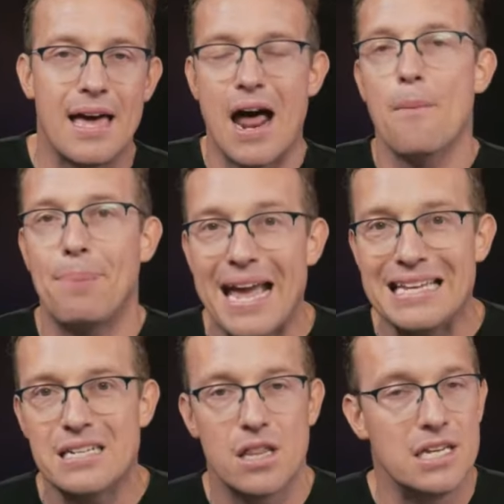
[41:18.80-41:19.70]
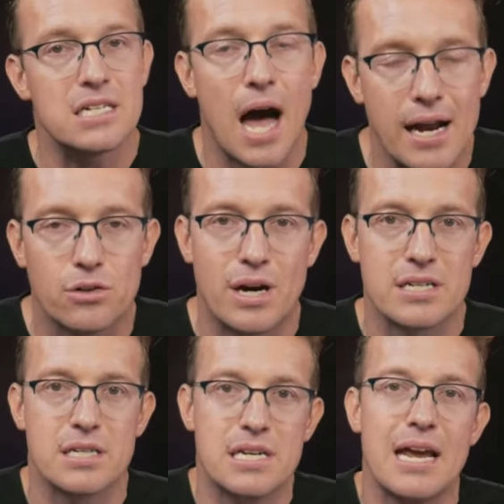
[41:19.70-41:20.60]
and outpace the entire
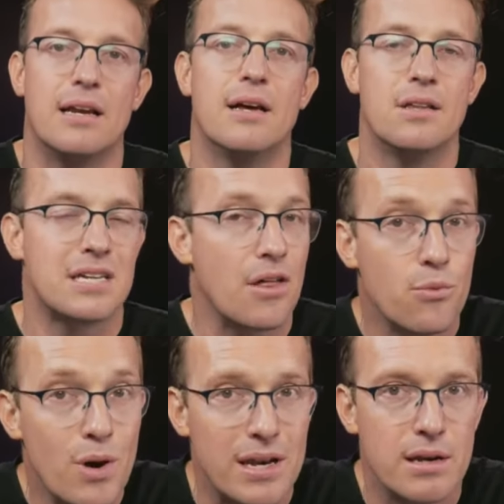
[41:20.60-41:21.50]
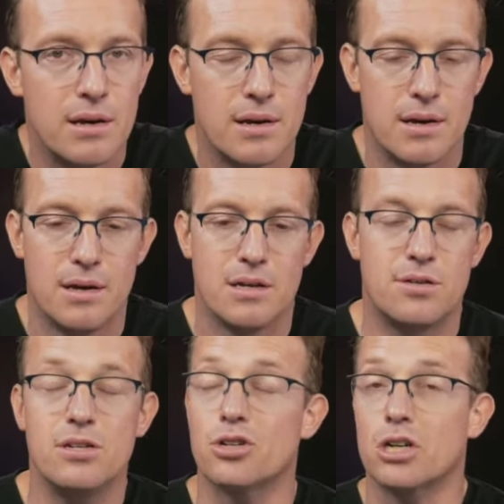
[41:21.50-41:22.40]
rest of the state. That's how they win.
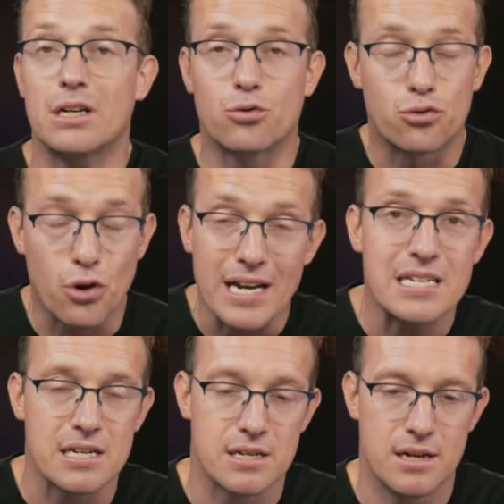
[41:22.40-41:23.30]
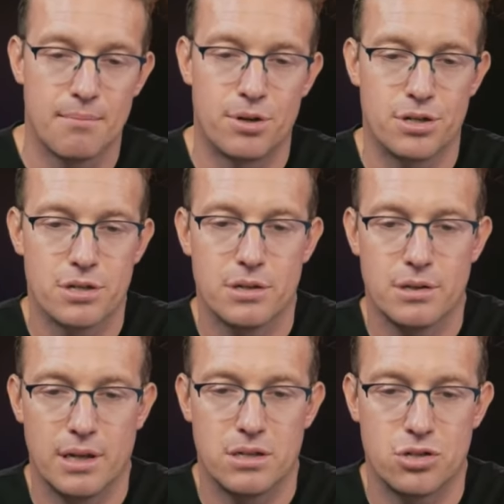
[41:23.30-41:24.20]
So these are crisis numbers,
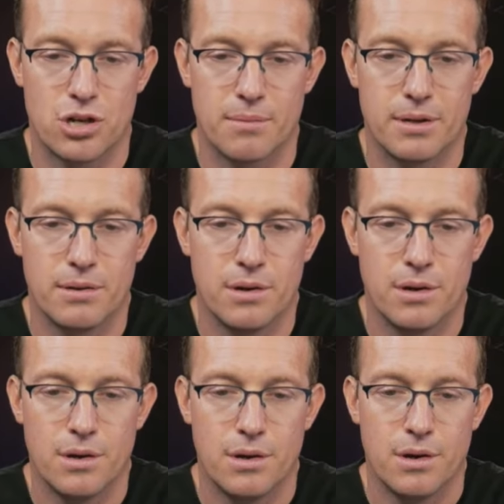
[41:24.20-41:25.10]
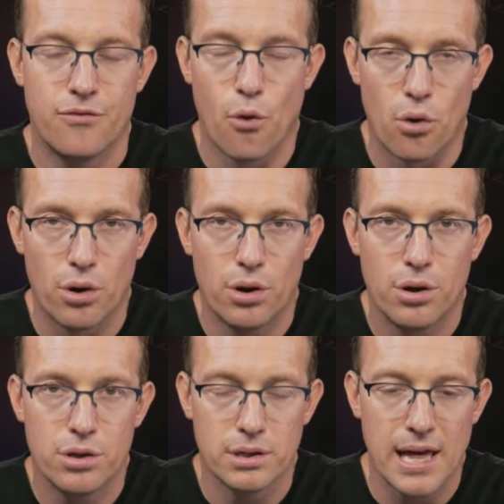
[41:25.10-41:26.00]
ladies and gentlemen, for
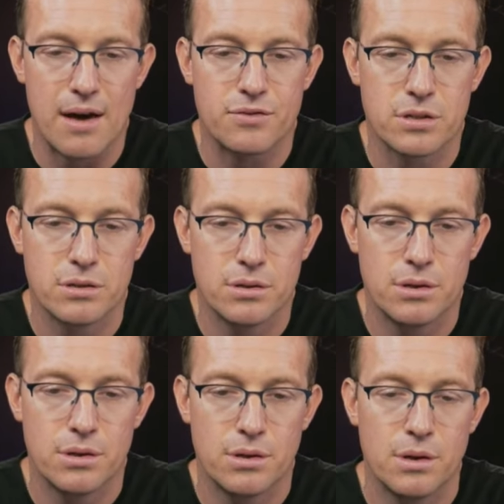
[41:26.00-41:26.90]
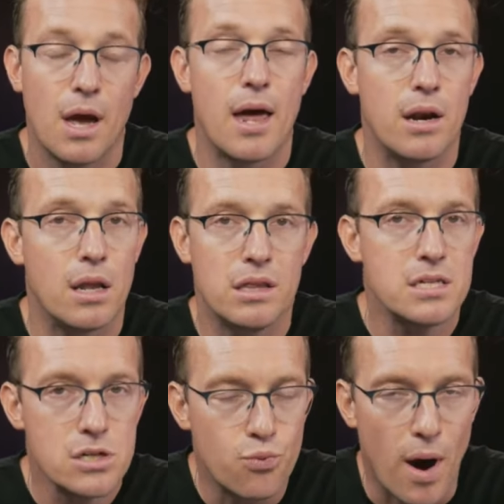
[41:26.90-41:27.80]
the left. And
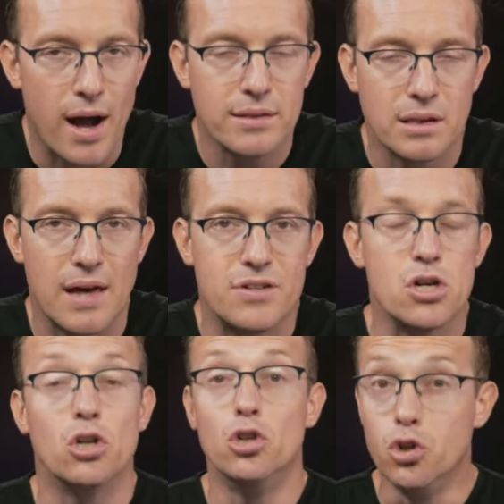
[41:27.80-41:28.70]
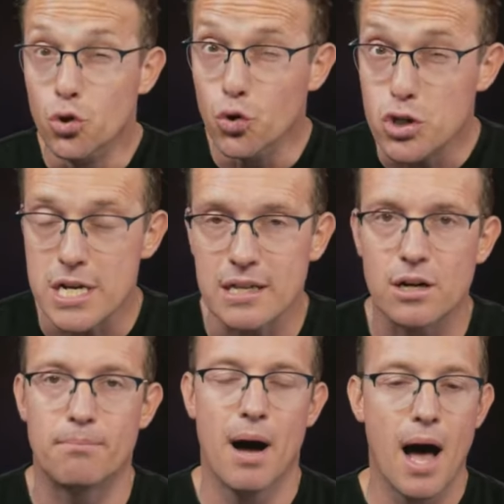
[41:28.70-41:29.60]
this is why the left is losing
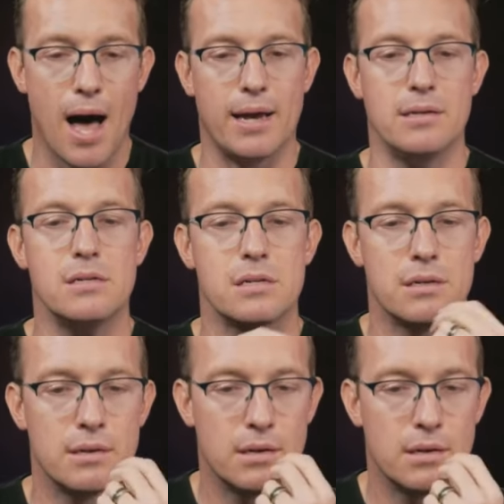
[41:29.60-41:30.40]
their minds